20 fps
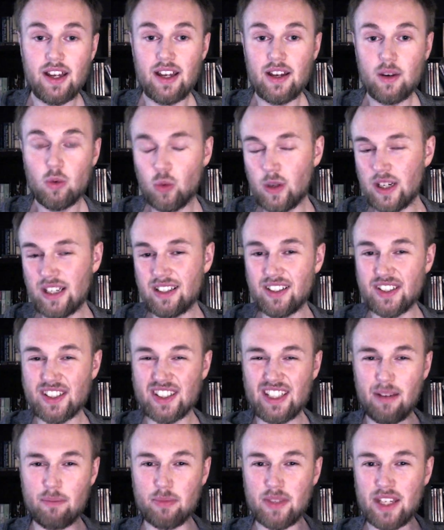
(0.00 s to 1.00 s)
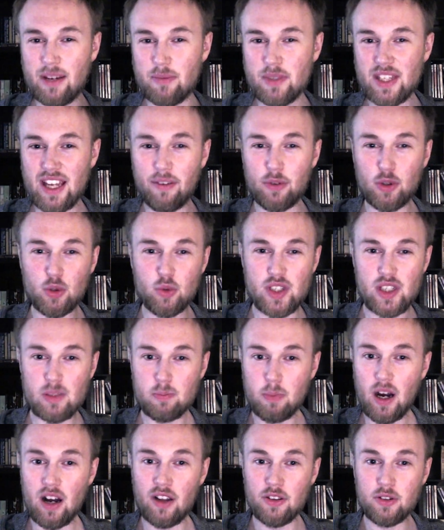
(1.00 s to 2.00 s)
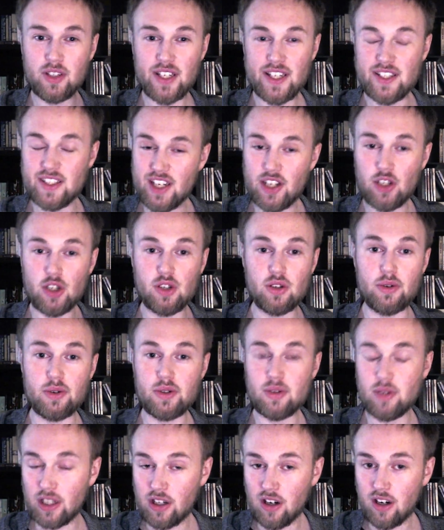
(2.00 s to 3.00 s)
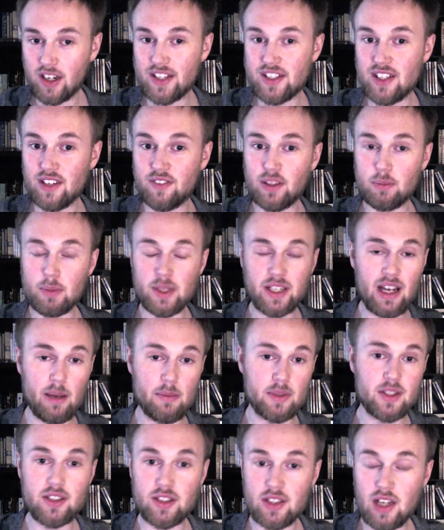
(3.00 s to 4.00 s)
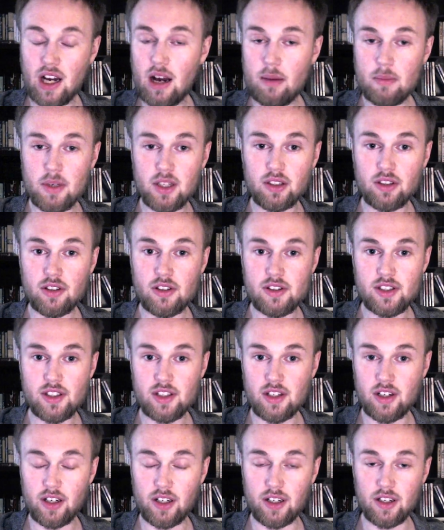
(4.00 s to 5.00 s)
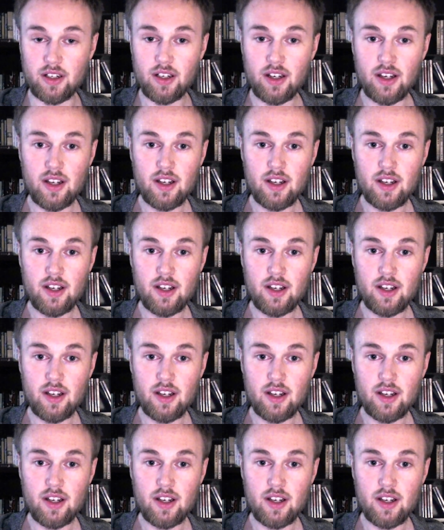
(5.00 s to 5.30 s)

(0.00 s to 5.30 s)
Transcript: will sometimes have to respond to these issues, regardless if it becomes a dominant concern